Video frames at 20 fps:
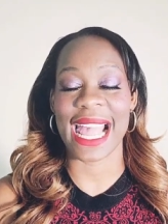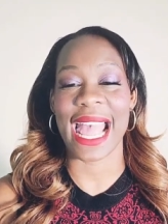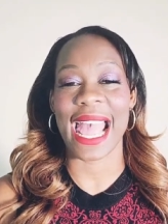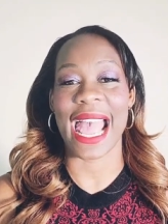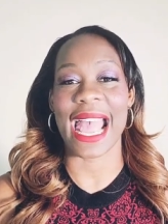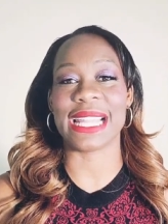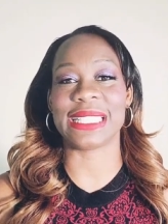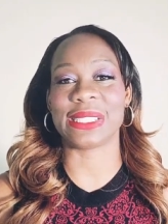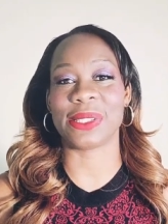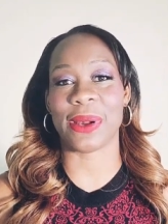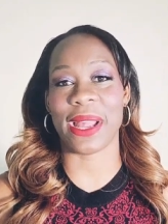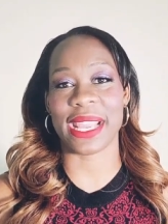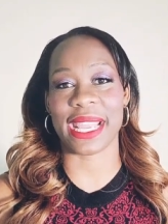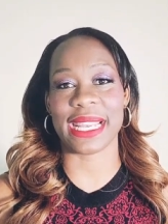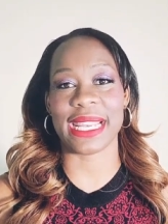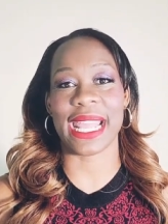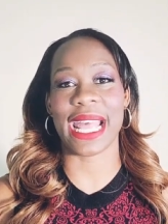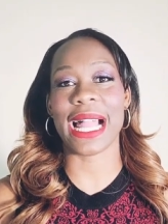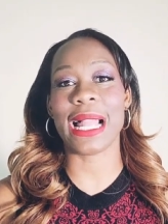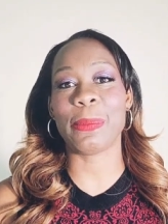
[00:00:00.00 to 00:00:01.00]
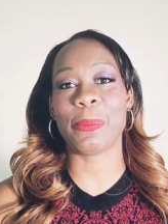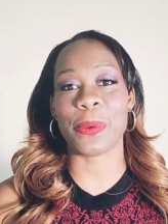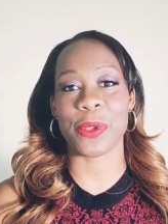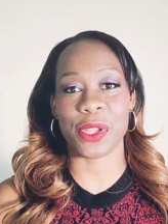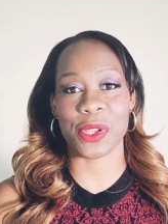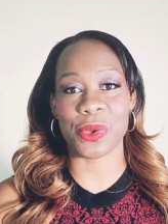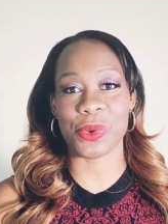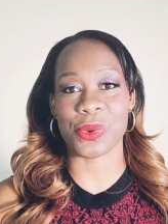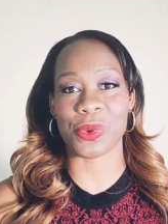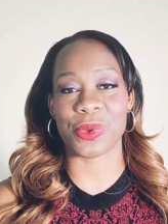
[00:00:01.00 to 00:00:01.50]
And so I can help
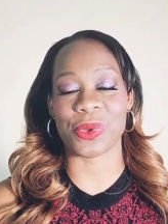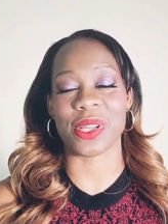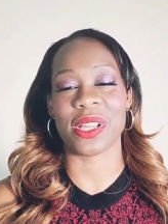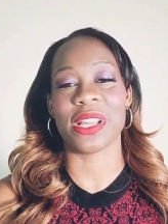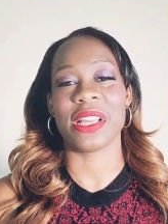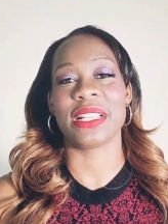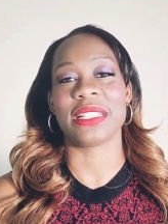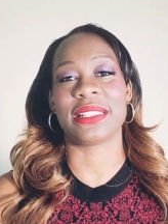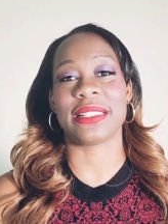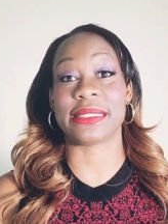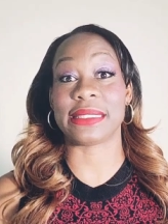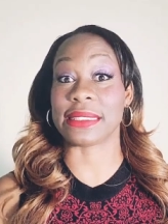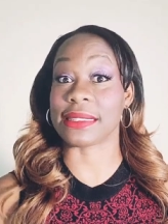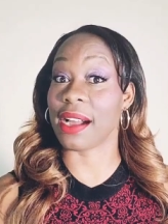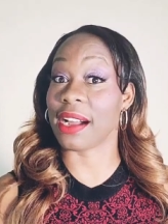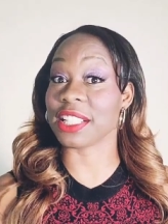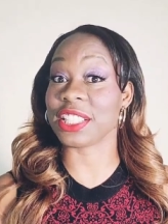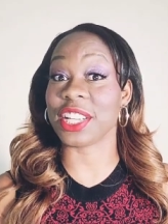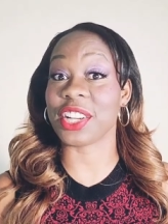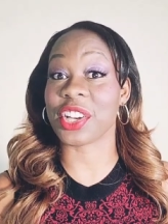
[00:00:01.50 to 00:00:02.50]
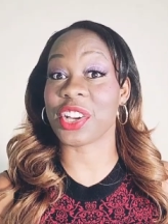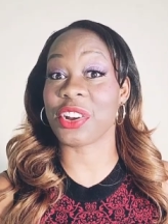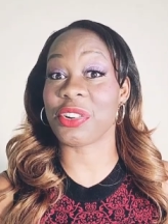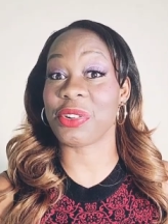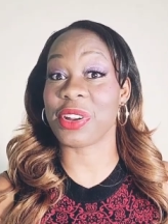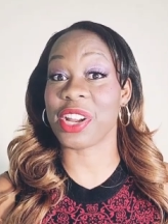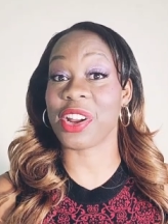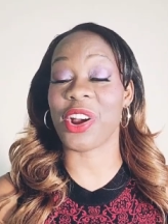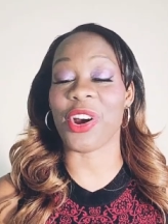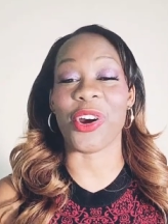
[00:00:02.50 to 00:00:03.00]
you to start your
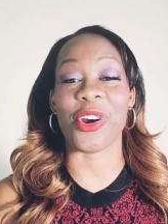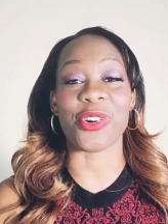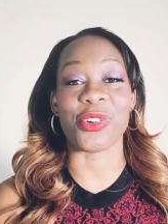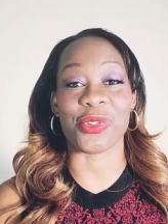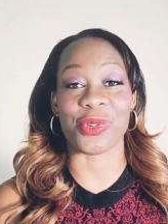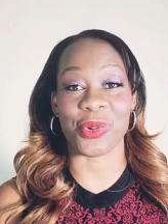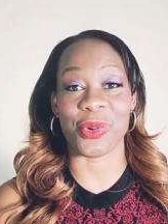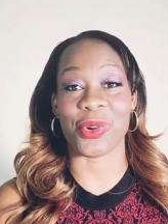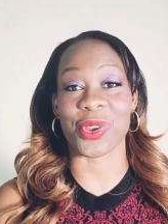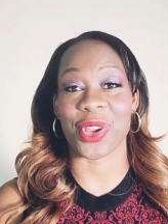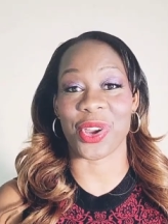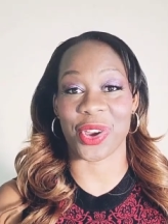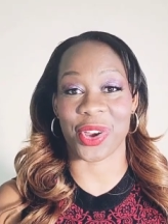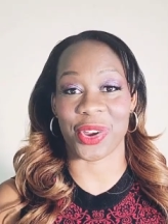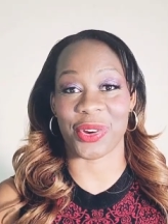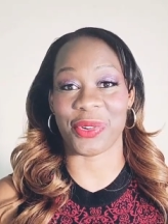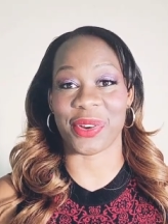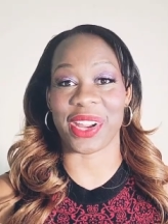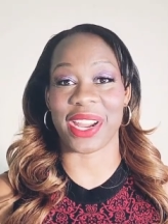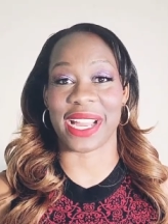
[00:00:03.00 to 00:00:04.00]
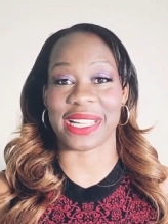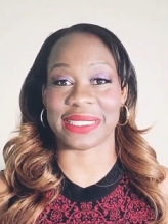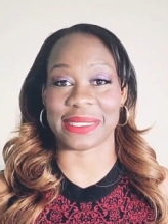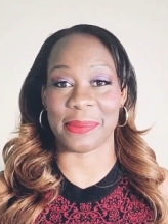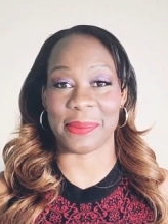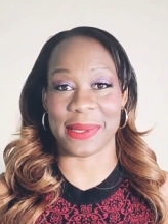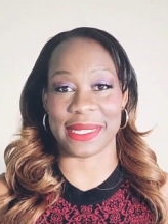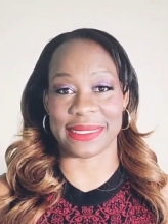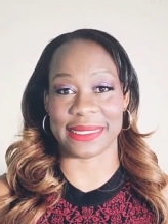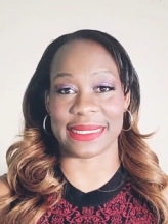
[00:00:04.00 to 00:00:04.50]
career or grow your career as a
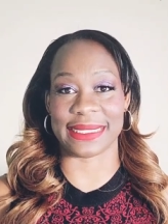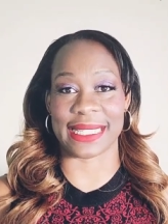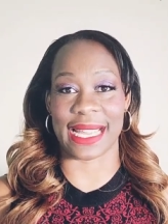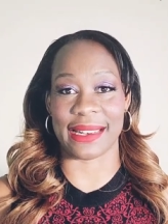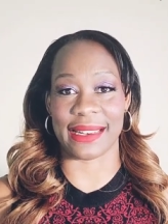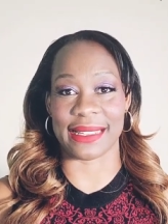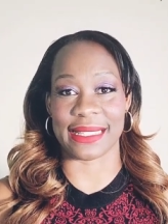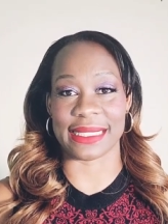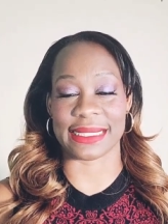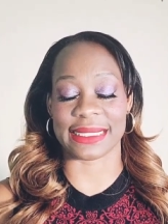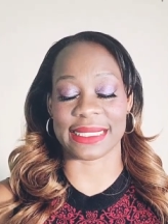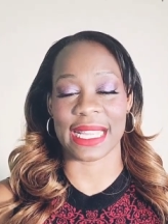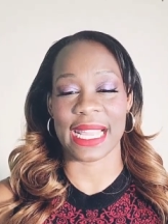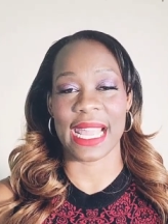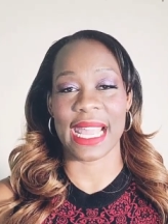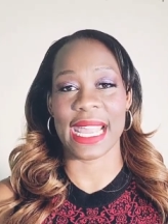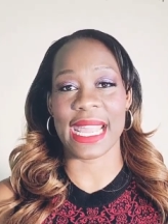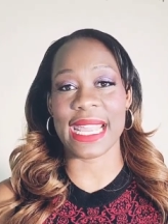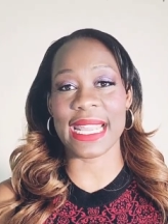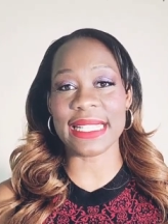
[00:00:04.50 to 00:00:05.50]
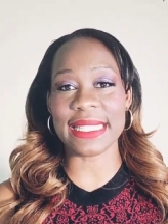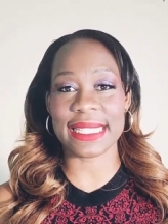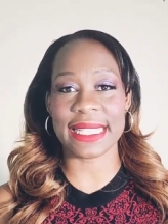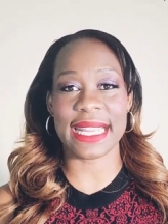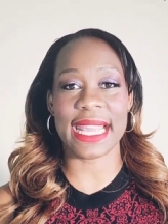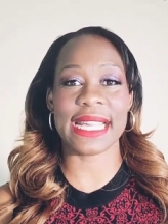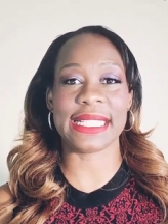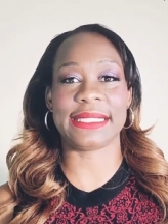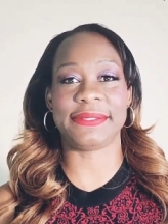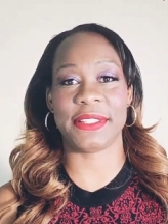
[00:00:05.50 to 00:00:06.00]
business analyst. In
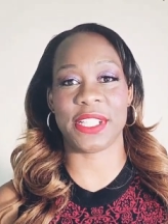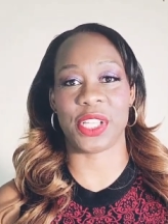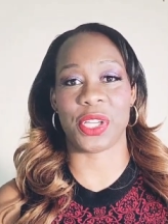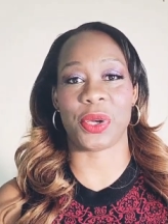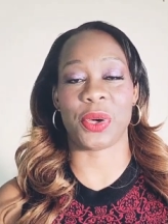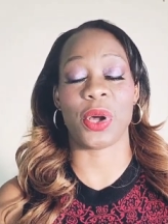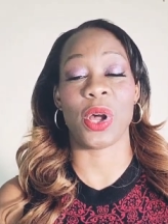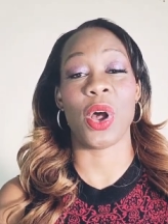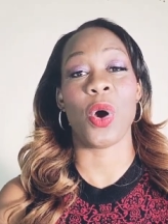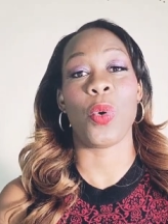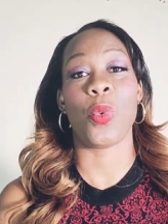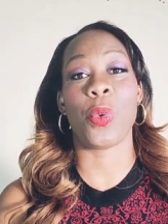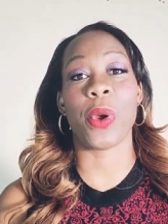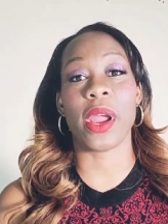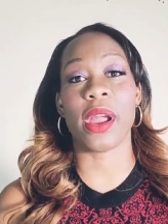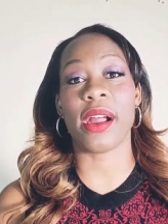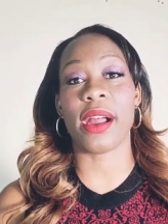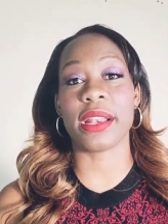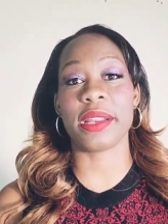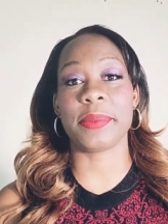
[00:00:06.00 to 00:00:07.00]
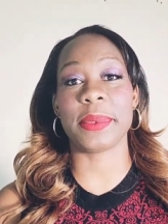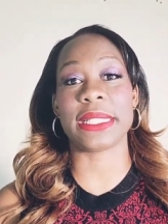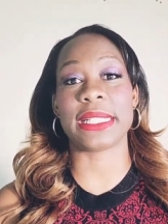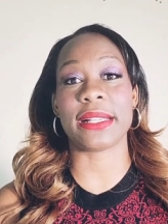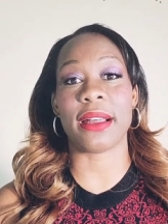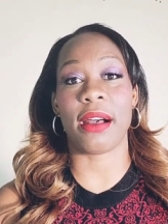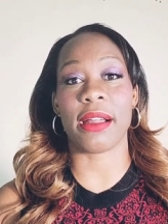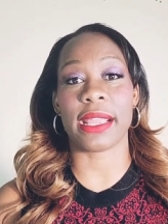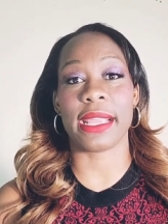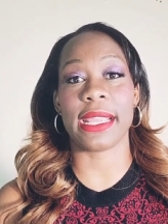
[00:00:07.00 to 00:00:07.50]
today's video, we're going to be
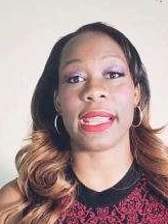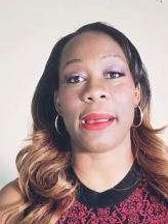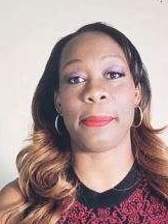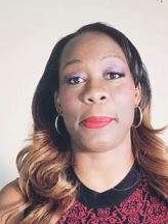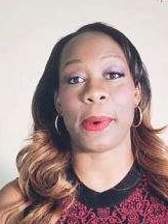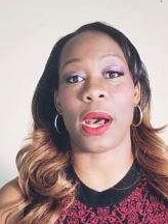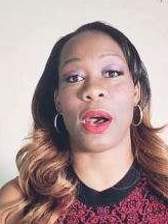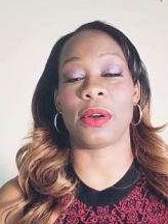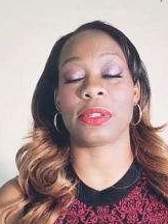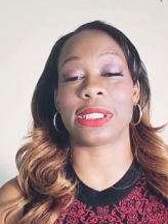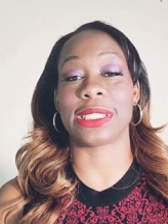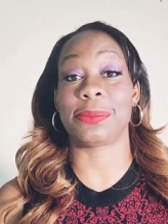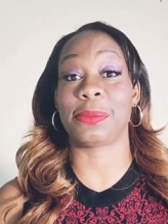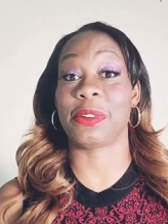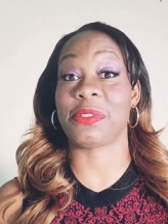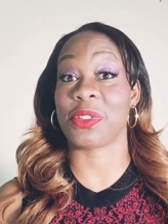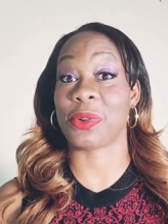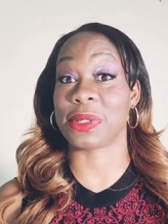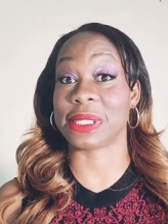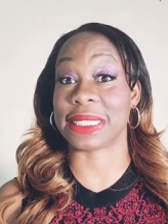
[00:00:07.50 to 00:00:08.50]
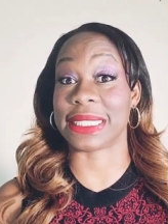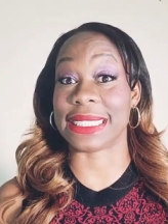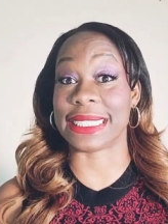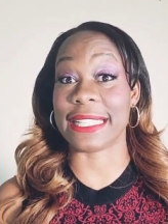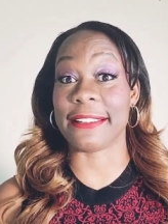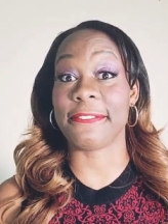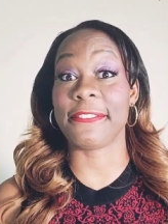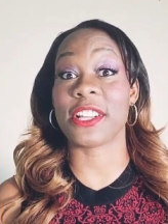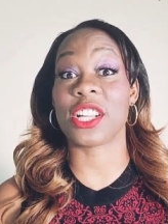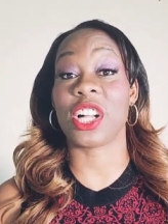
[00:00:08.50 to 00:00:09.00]
talking about some of those
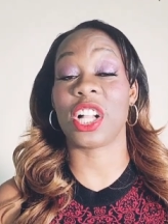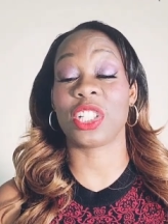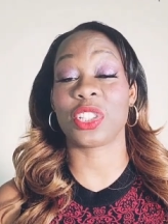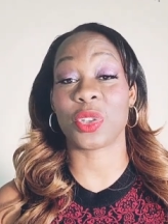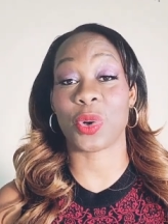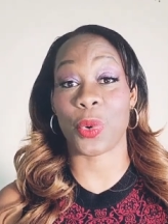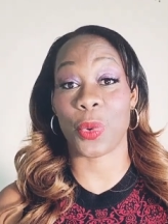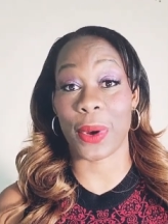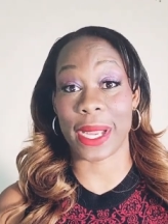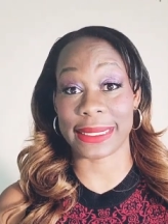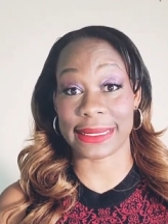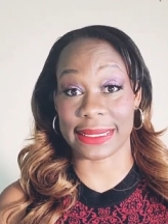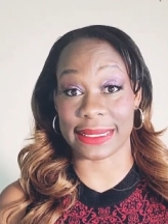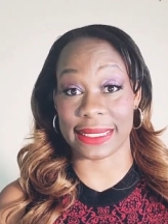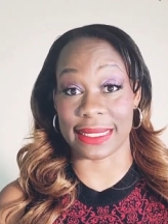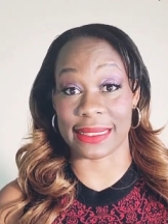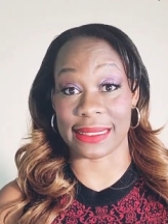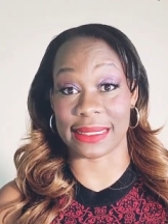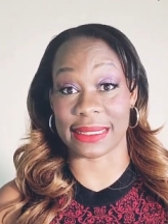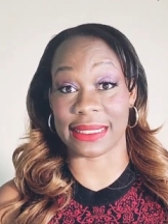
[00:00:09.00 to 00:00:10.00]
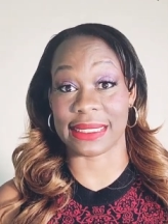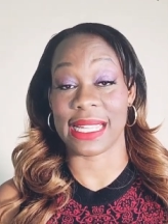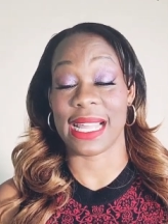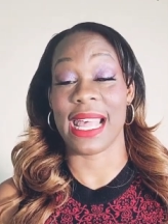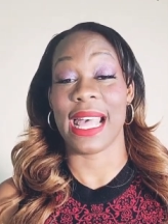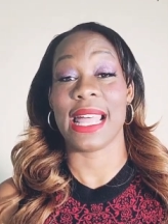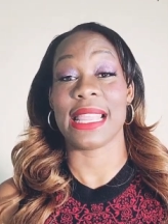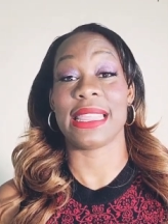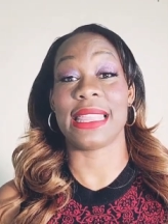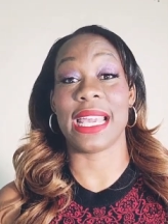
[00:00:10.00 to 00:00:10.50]
difficult questions
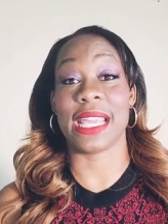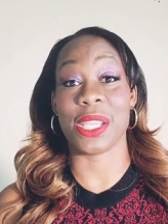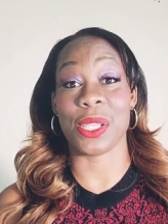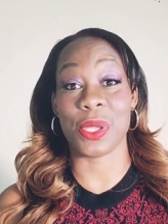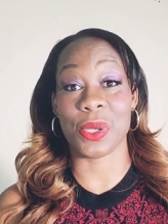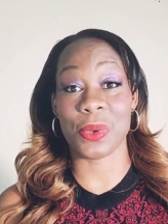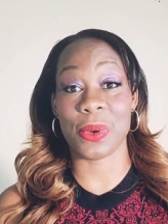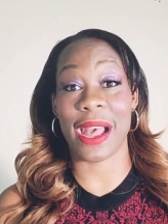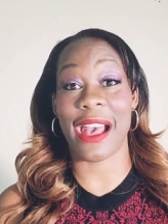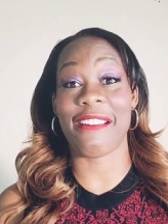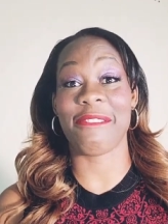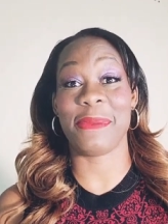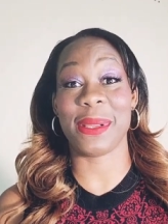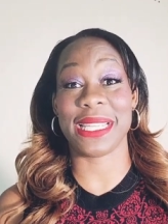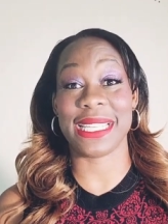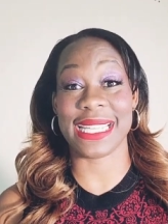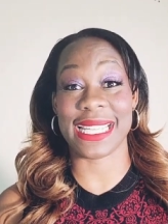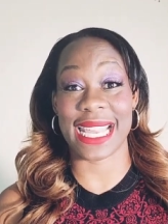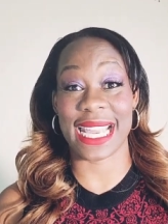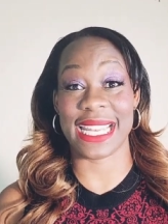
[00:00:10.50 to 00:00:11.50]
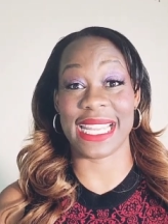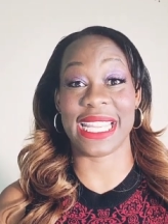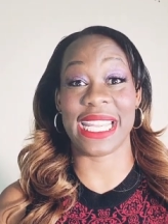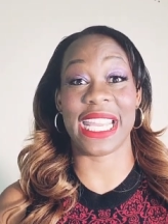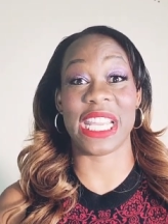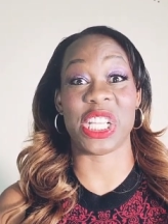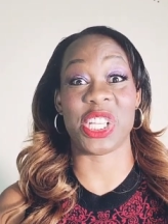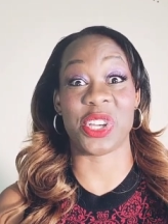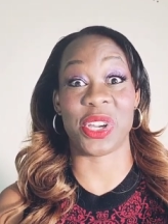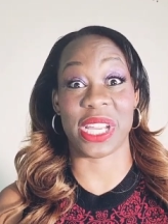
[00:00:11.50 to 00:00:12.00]
that you have been getting
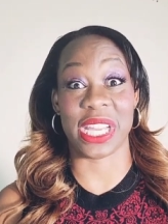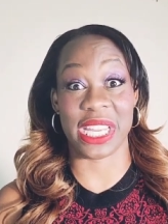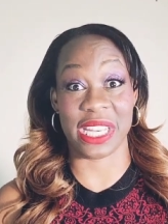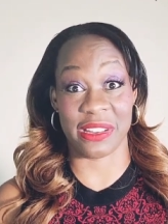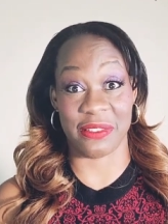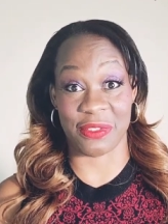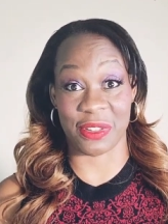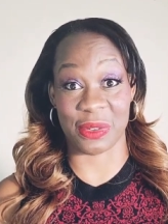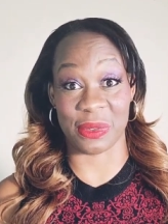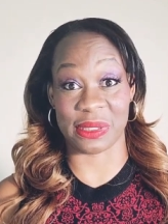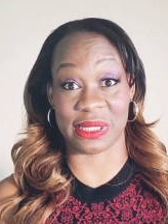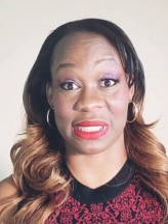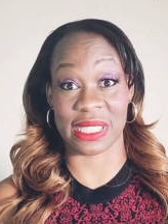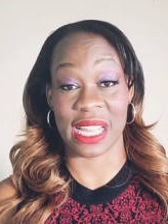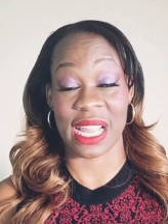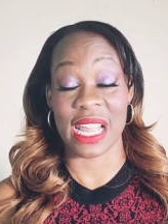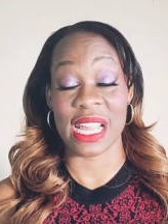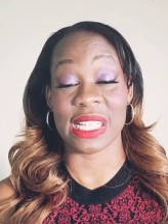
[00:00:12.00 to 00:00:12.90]
in your interviews.